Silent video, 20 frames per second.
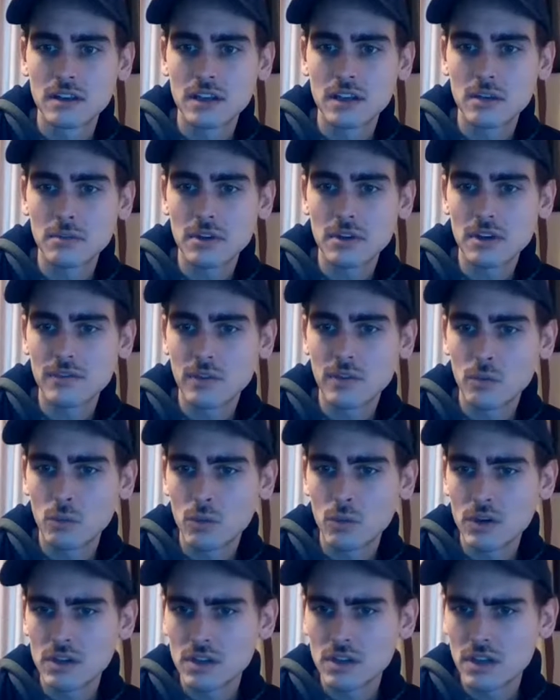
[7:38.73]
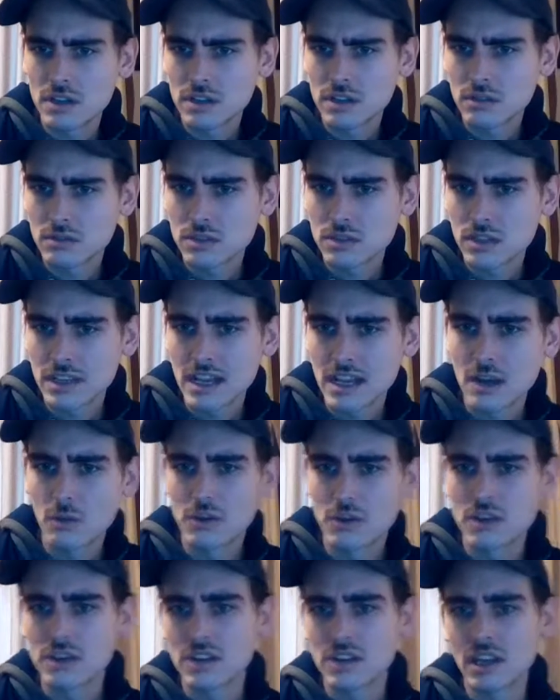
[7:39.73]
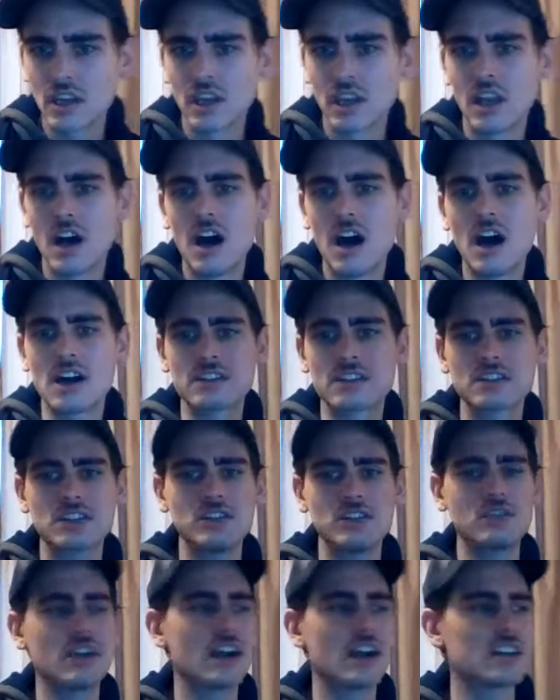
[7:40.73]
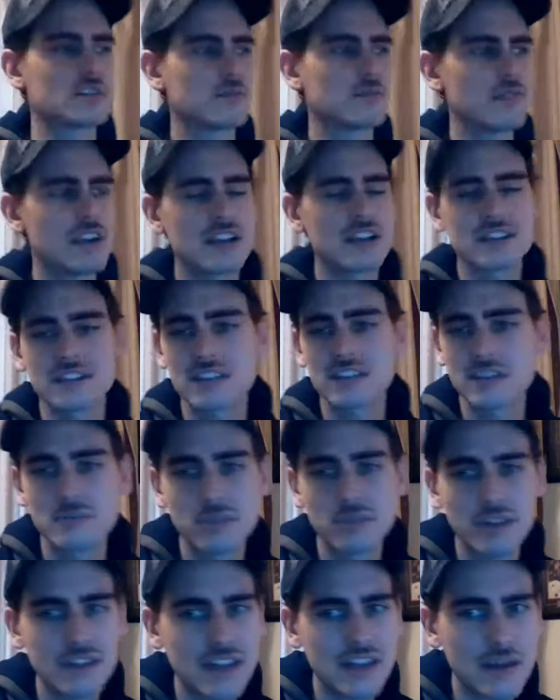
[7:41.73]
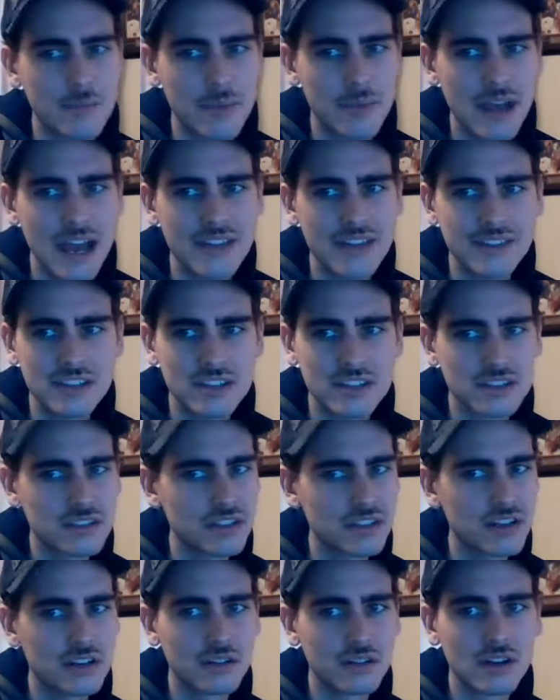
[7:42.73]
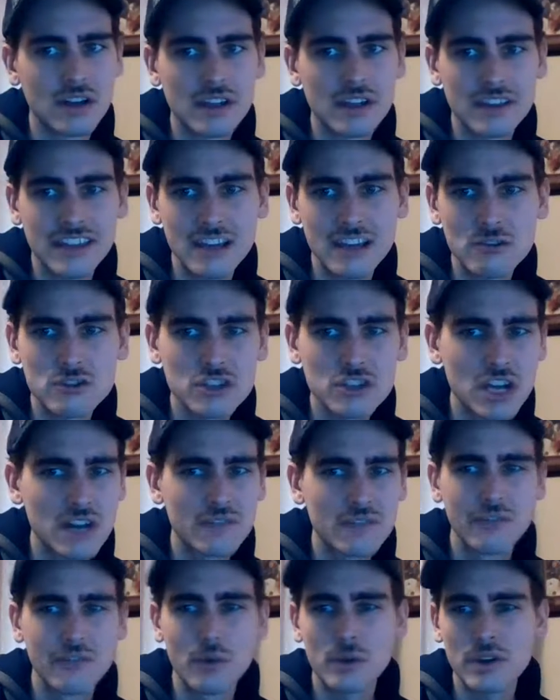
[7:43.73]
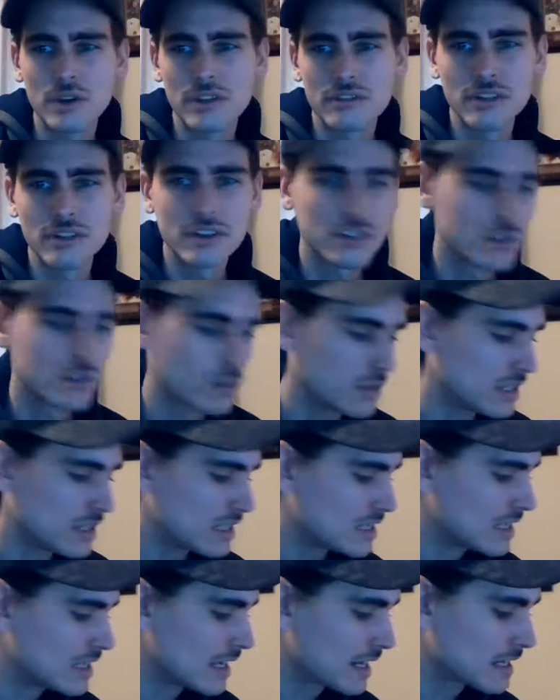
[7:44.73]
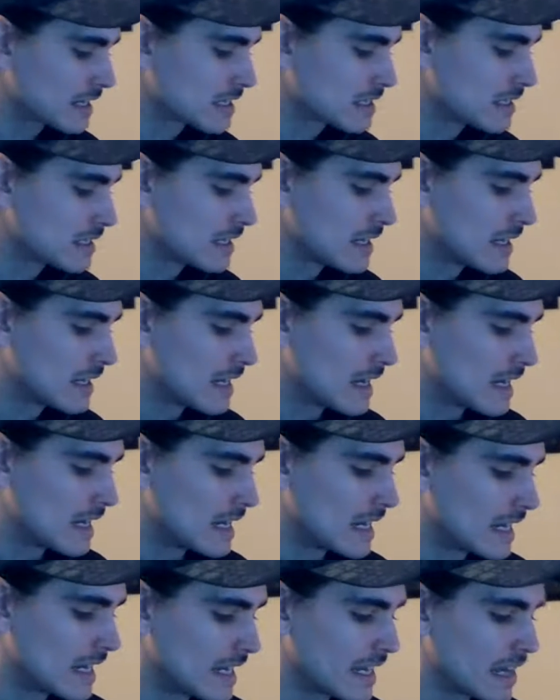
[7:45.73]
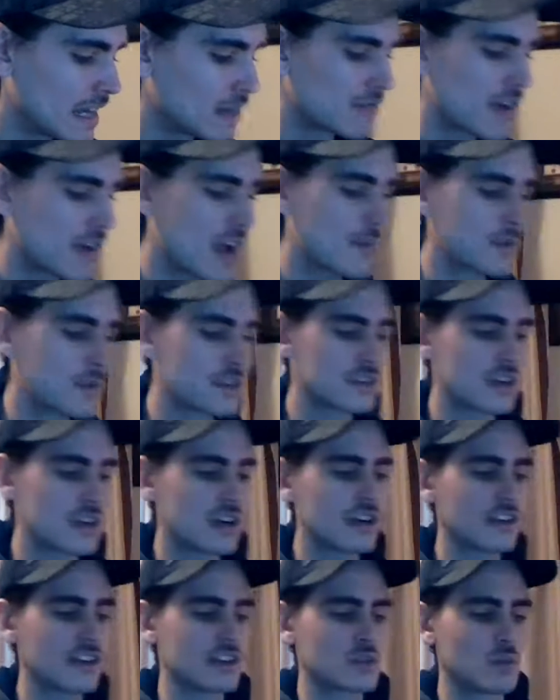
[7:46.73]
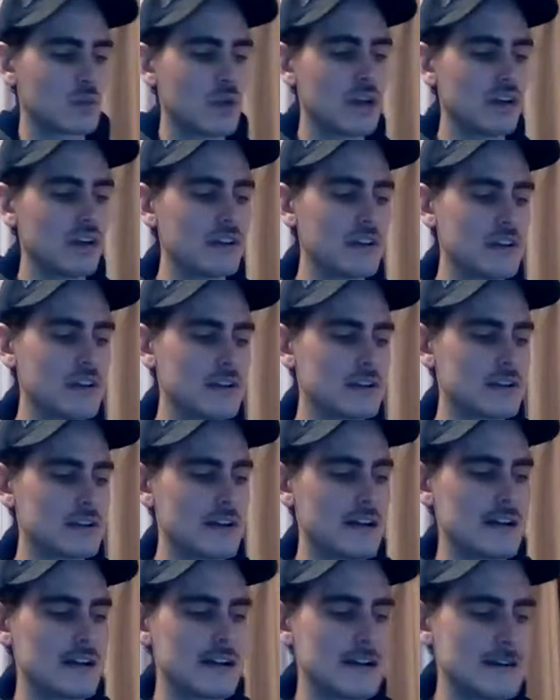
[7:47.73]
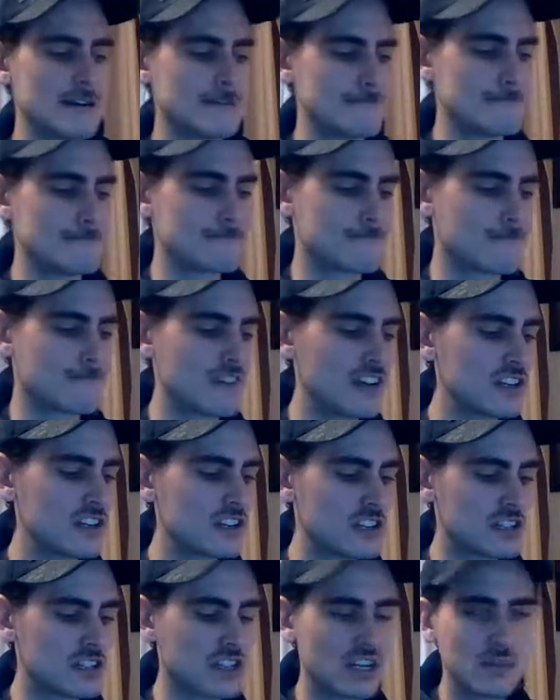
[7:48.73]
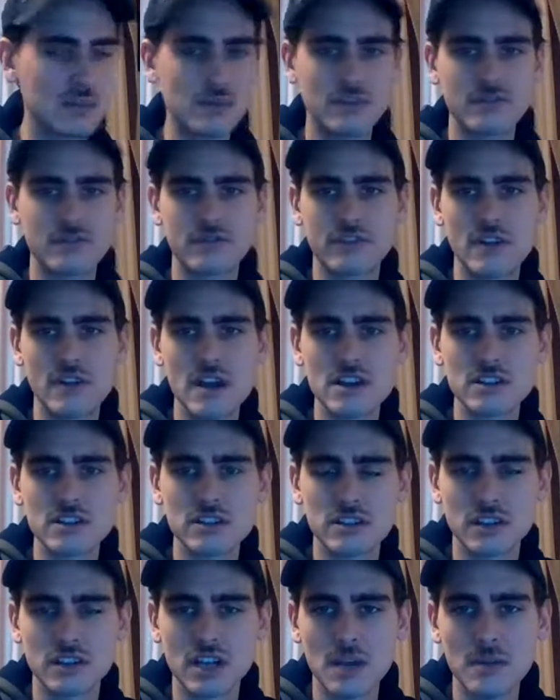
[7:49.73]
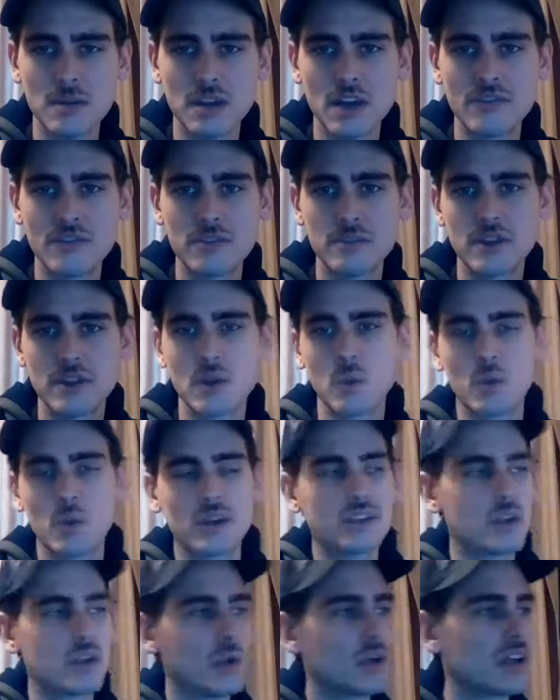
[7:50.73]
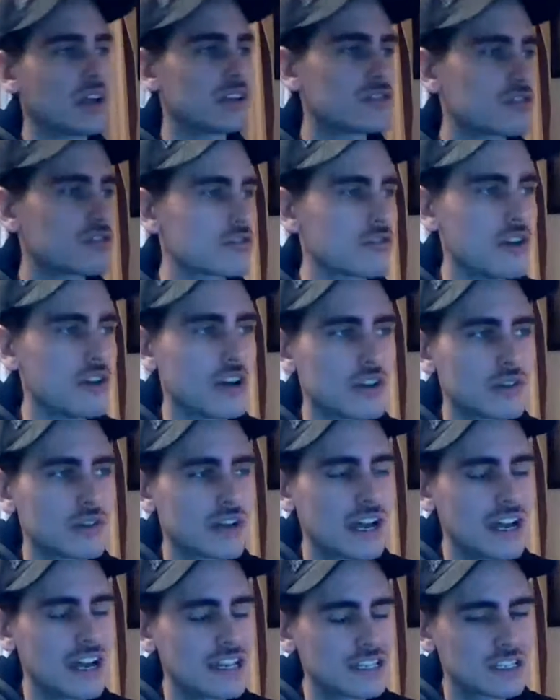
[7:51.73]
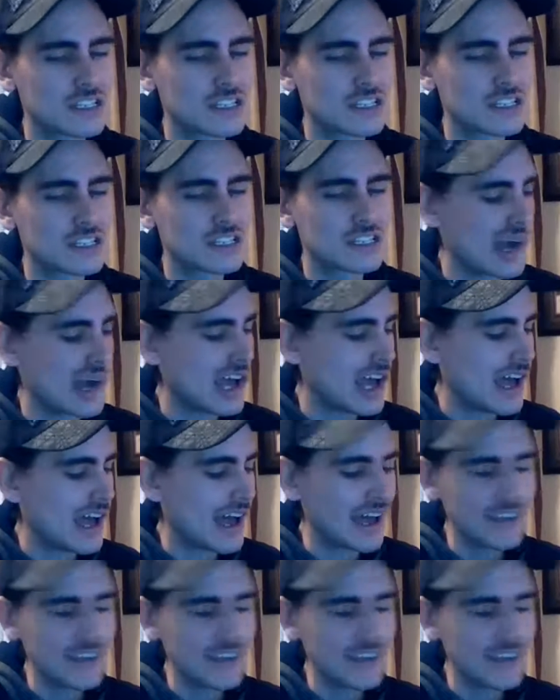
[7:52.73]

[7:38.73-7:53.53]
Coming off a 1-0 was 1-0 loss too, guys. Mrazek didn't play that bad. They just, they outshot him 43-26. You got Reimer starting as well here. Rittich is going to be fresh. They're coming off a big win though against Toronto, guys. So